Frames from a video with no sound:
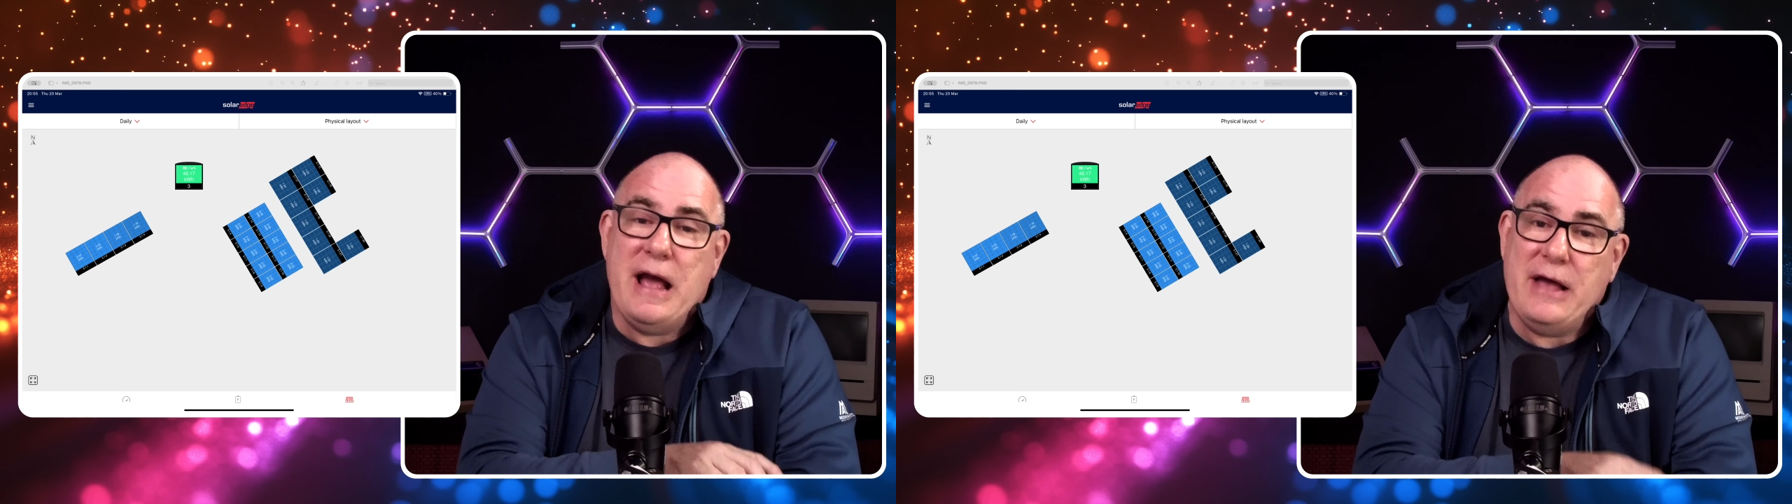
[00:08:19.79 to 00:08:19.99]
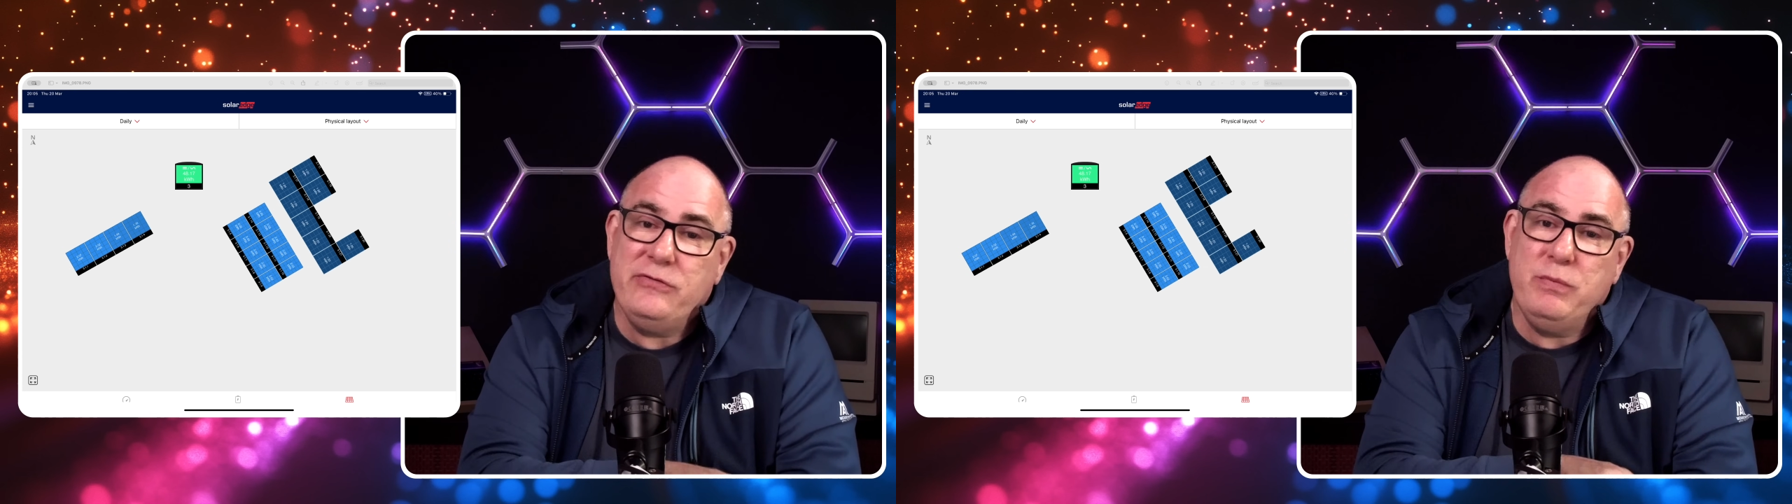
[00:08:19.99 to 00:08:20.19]

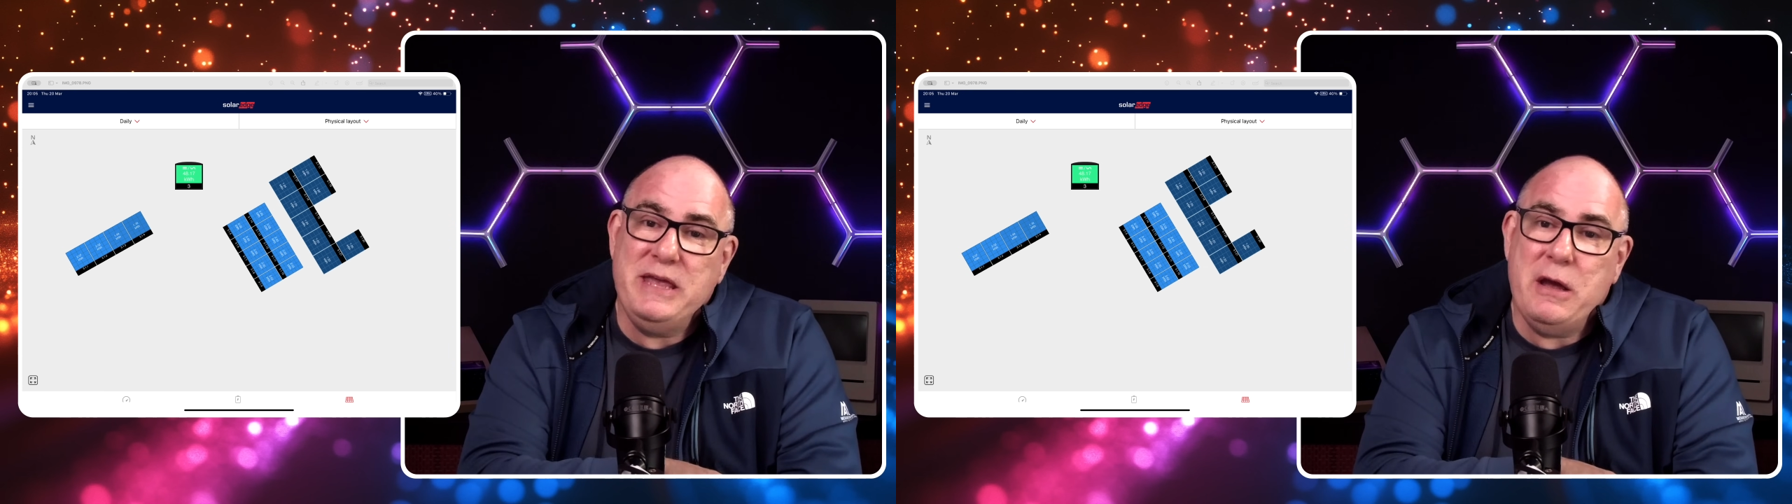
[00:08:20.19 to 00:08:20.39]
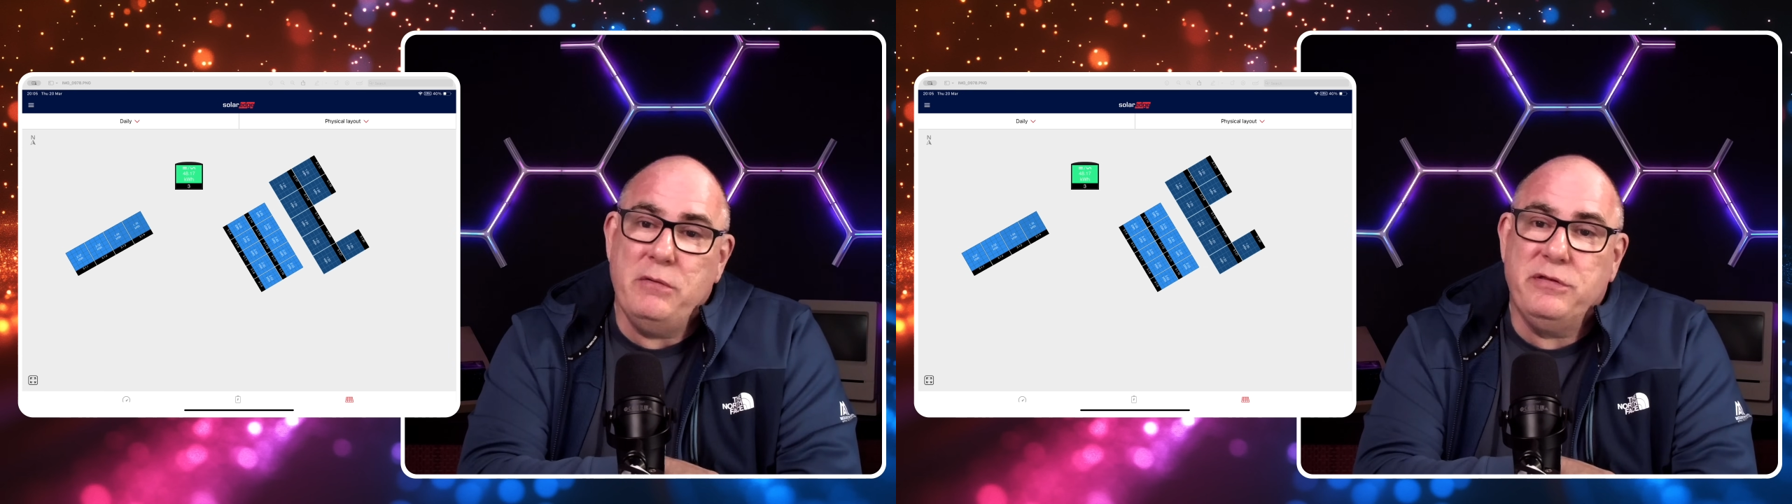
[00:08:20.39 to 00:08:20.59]
As
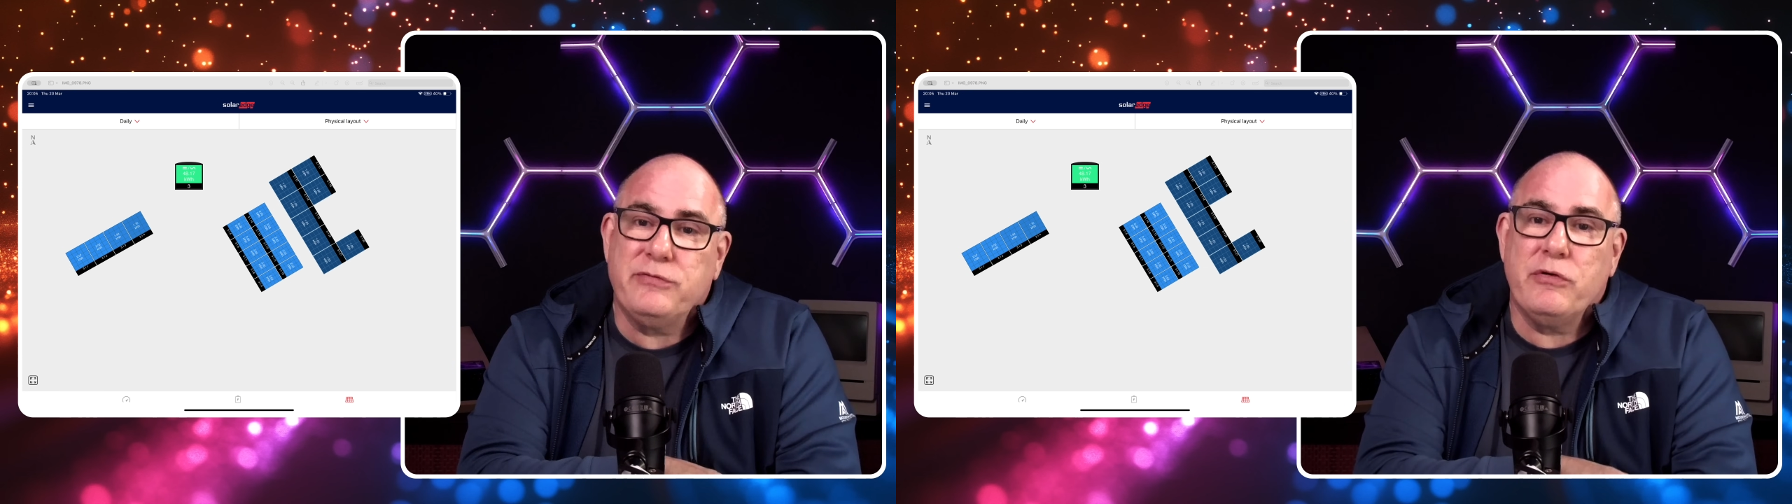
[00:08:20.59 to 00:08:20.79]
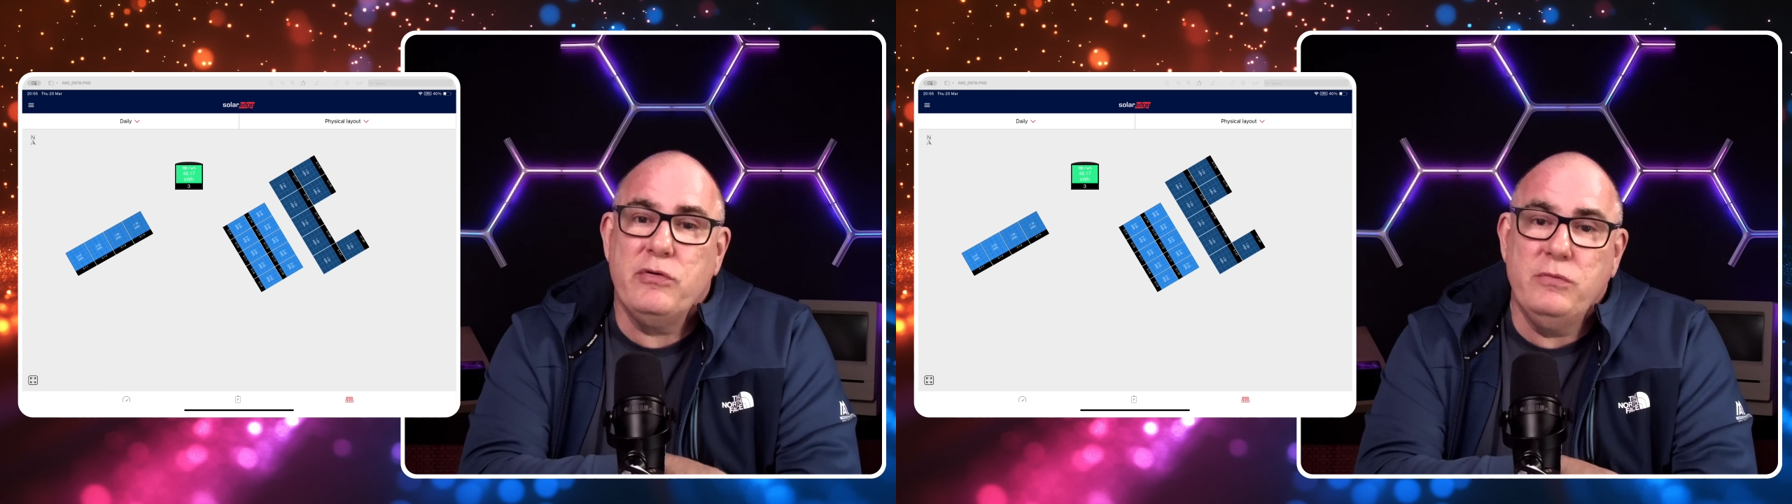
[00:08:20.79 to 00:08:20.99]
we go
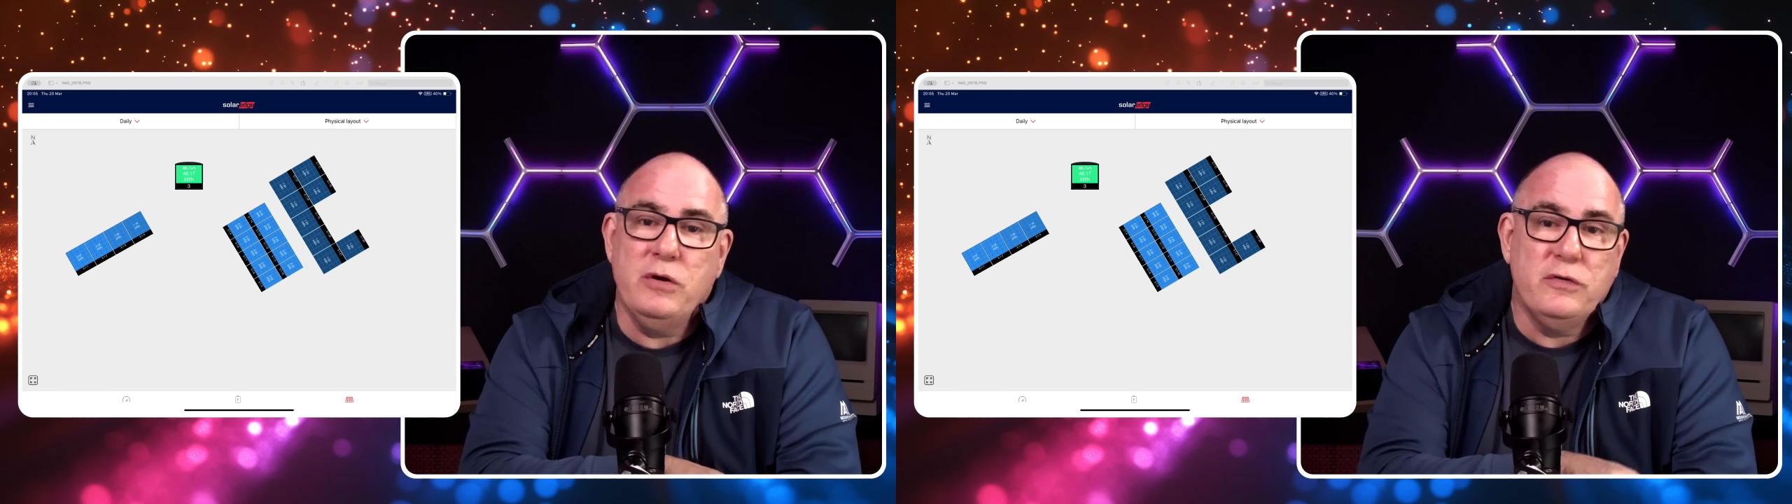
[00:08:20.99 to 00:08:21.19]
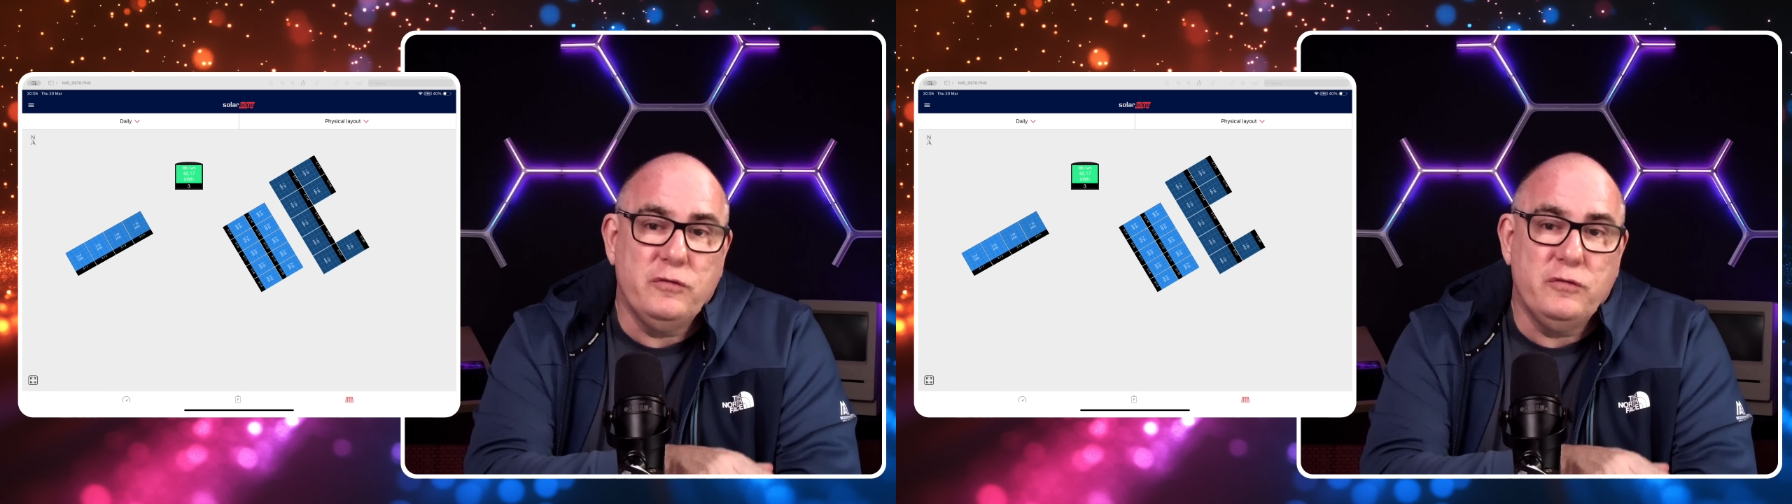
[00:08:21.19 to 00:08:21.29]
through